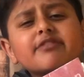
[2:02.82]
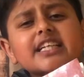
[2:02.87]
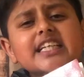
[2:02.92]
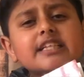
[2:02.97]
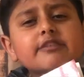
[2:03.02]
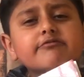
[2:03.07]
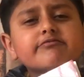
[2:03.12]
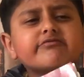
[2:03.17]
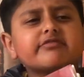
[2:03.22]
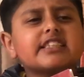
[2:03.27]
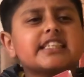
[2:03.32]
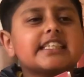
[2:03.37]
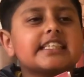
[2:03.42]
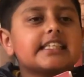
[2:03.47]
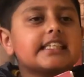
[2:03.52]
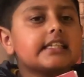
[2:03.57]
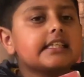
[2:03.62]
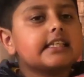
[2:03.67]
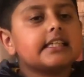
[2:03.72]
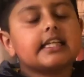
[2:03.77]
really,
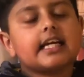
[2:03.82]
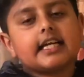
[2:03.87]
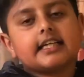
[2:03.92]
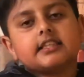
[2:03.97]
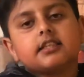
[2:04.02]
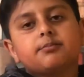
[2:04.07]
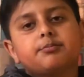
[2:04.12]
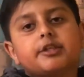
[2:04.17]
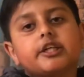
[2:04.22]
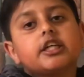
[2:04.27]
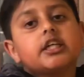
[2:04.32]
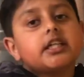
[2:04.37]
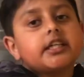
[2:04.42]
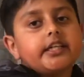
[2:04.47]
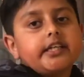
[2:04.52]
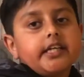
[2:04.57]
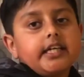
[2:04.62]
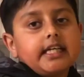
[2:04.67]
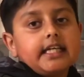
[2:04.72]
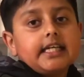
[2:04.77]
really like the
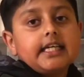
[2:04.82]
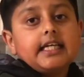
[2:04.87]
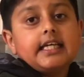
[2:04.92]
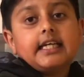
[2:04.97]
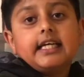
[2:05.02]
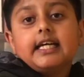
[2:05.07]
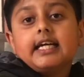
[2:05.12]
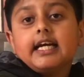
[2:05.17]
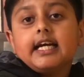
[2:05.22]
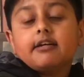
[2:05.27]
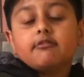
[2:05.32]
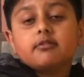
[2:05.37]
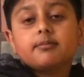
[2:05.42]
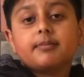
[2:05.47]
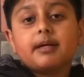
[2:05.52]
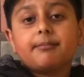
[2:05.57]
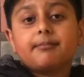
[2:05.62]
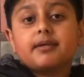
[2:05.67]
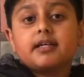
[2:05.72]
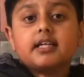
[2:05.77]
book. And
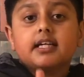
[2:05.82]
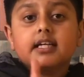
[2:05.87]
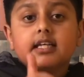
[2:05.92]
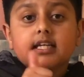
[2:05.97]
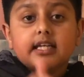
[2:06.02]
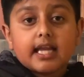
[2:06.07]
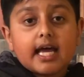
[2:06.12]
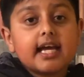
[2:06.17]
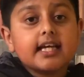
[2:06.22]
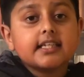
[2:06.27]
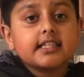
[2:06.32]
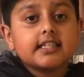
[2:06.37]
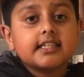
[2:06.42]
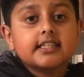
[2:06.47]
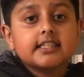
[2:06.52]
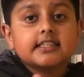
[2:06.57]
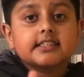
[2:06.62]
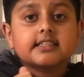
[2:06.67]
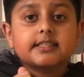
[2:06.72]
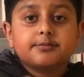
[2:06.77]
remember, like,
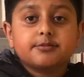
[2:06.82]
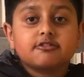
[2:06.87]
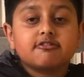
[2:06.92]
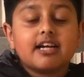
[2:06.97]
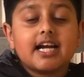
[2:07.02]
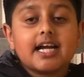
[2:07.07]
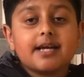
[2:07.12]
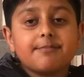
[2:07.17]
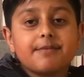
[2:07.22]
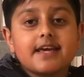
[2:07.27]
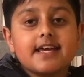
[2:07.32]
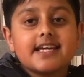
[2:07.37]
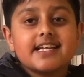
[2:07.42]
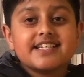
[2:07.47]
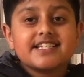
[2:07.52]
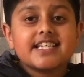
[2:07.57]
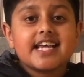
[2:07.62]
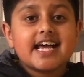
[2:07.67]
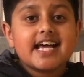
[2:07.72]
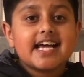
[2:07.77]
subscribe,
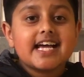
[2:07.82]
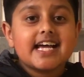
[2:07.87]
share.